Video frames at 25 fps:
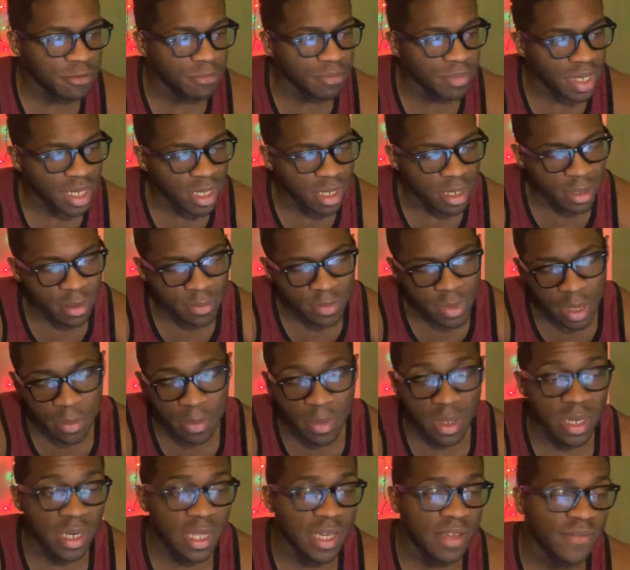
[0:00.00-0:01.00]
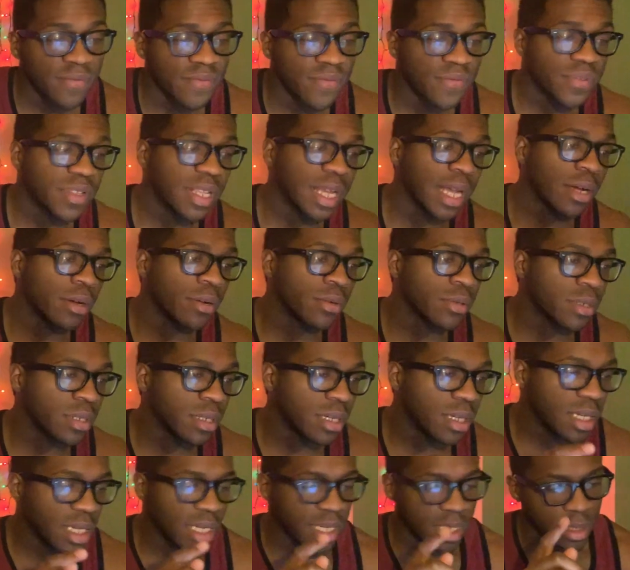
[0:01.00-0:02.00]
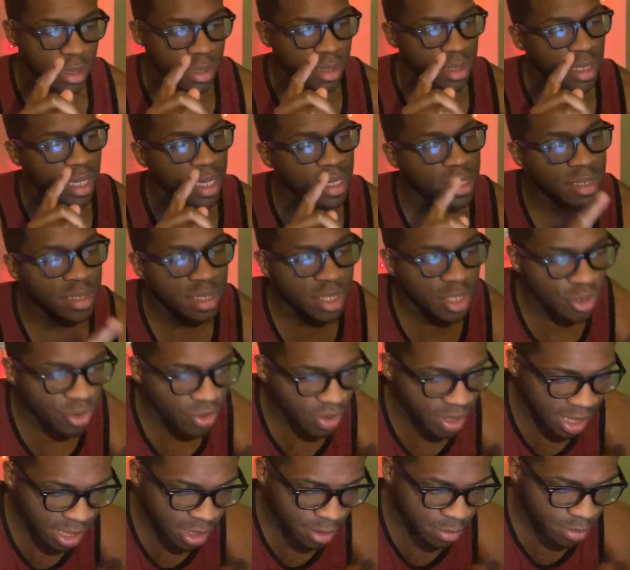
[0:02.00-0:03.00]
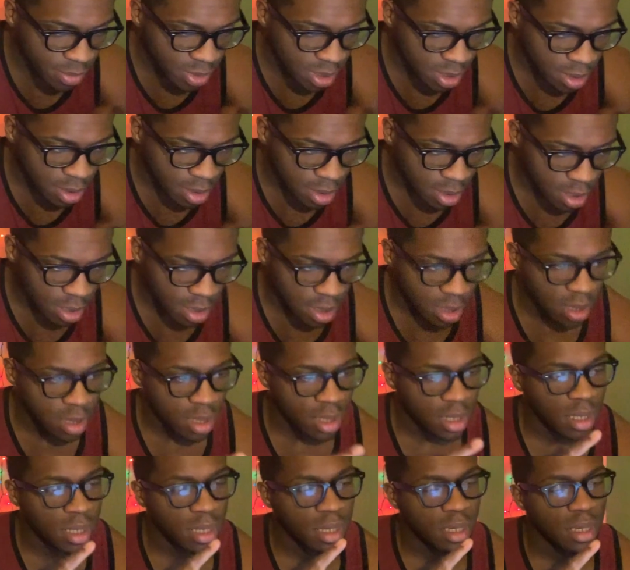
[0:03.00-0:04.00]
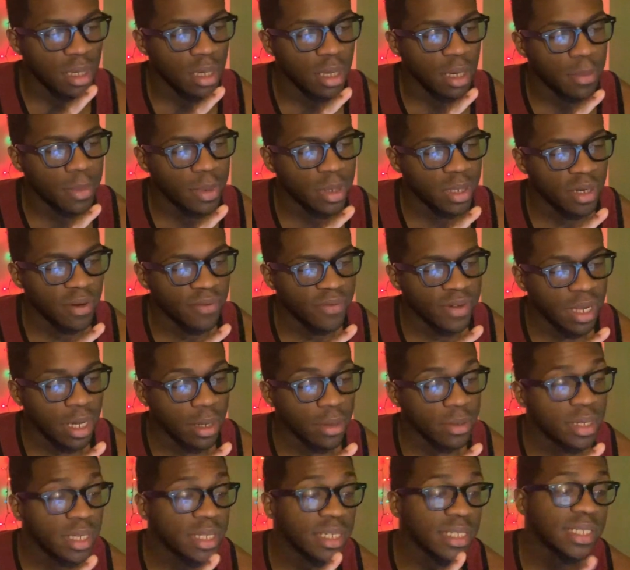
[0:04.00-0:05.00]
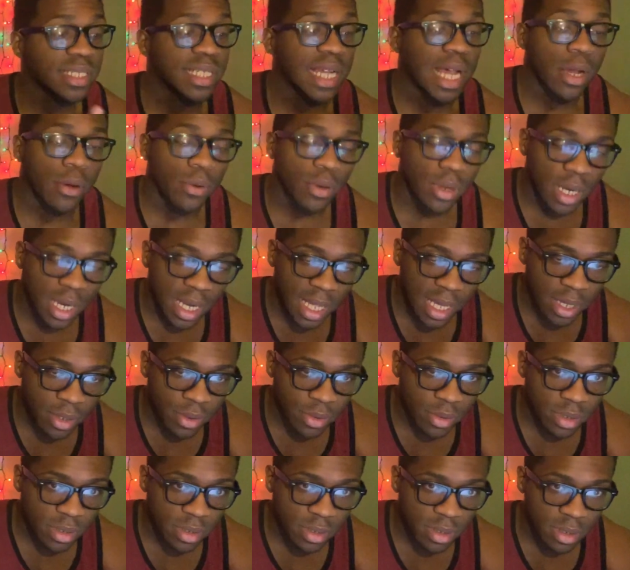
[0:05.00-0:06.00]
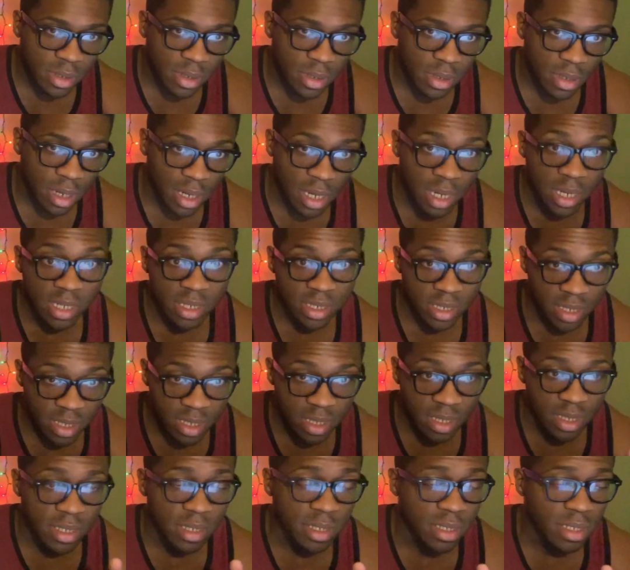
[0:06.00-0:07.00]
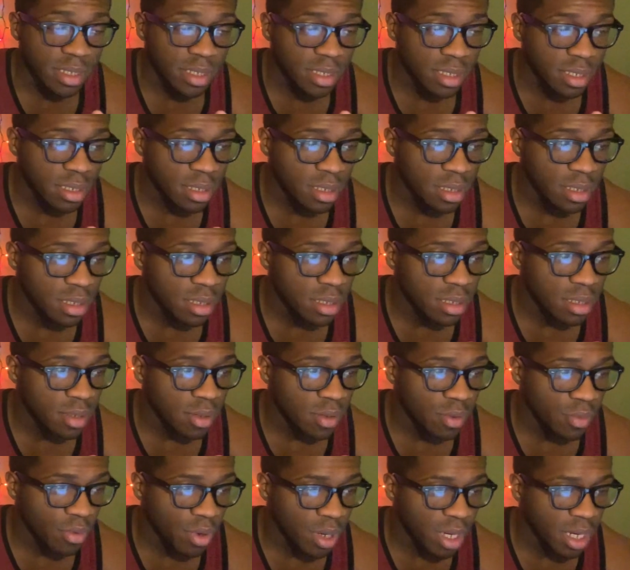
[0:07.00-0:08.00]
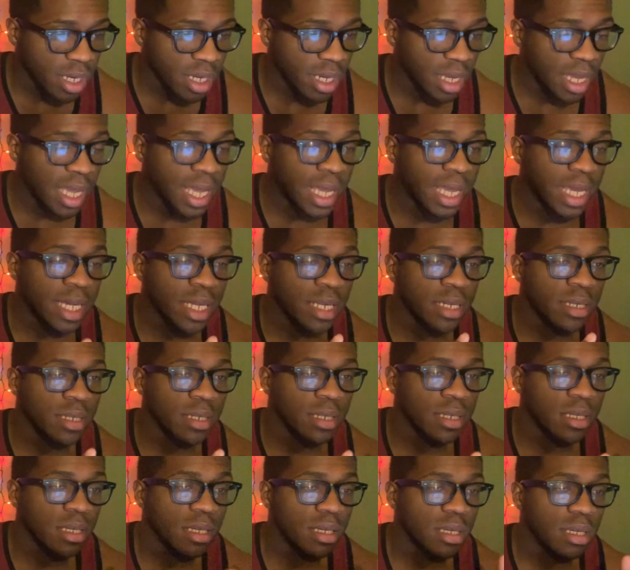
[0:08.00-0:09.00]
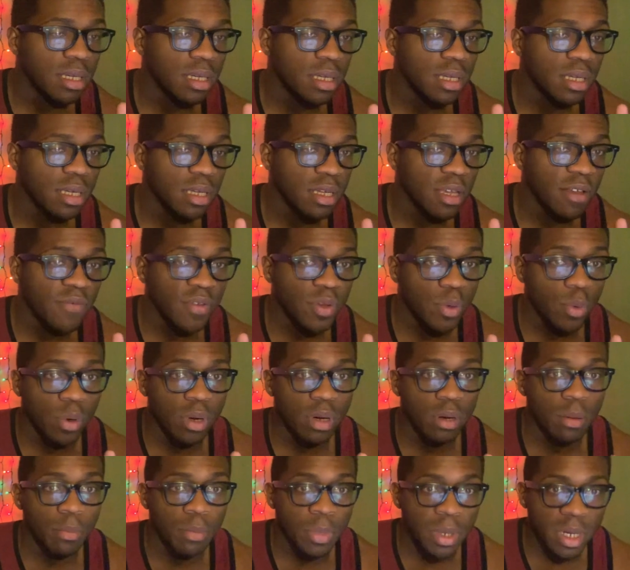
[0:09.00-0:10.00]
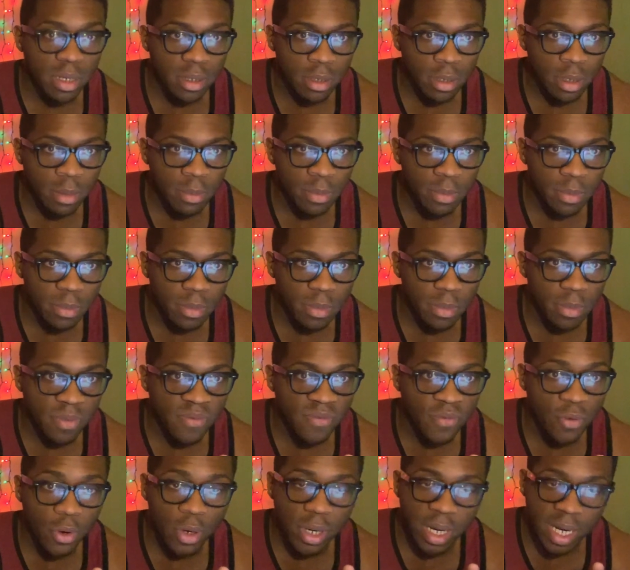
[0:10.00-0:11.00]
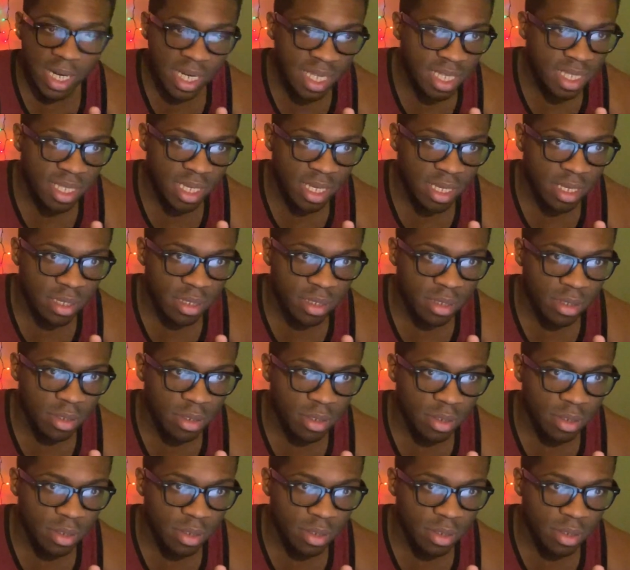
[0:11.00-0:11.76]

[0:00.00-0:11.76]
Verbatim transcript: But um, I'm going to leave down his Instagram. I'm going to leave down his SoundCloud link to this. All right. And if you want to book him for anything,